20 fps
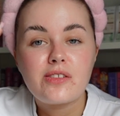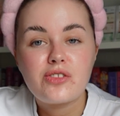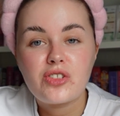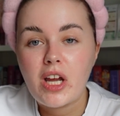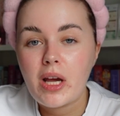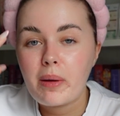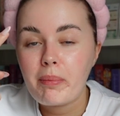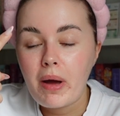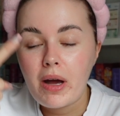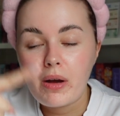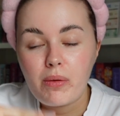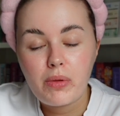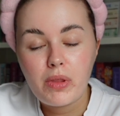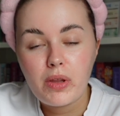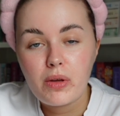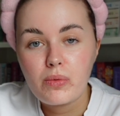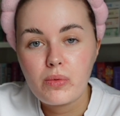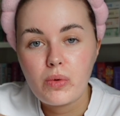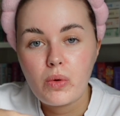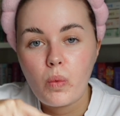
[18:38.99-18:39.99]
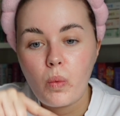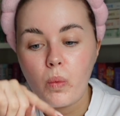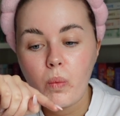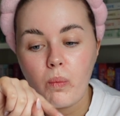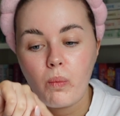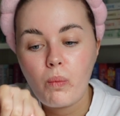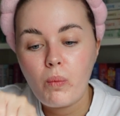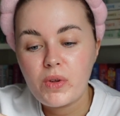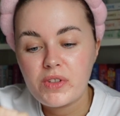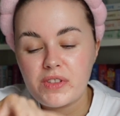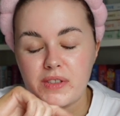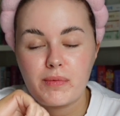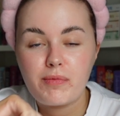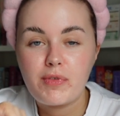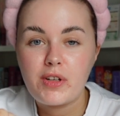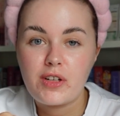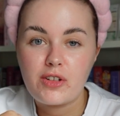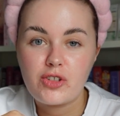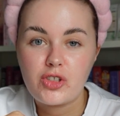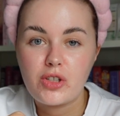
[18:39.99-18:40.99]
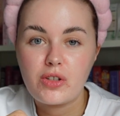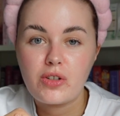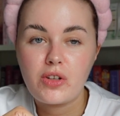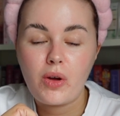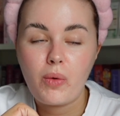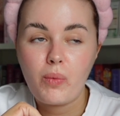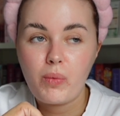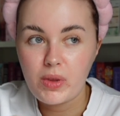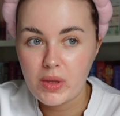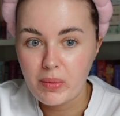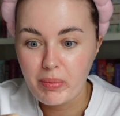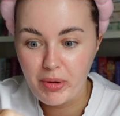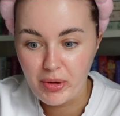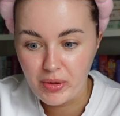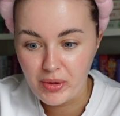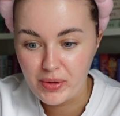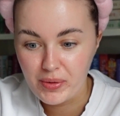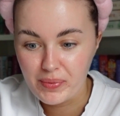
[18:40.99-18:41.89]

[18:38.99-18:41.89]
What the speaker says: check back with you once I'm finished with the book.